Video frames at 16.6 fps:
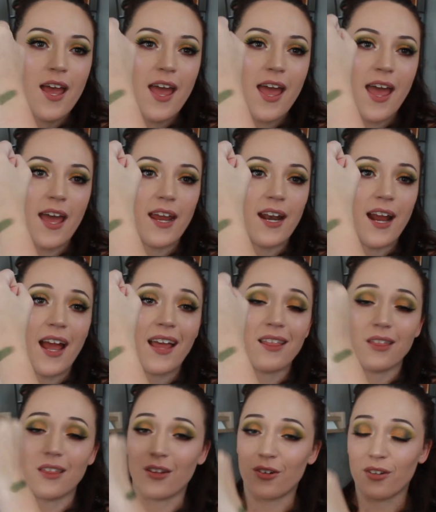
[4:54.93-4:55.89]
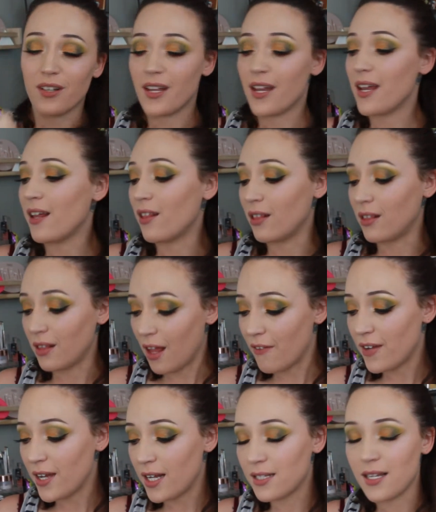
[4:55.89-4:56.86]
And I literally
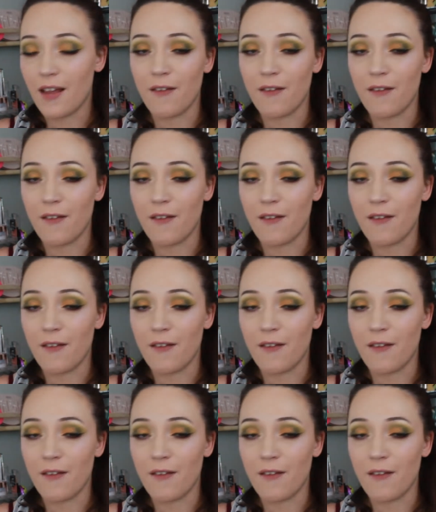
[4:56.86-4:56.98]
love it.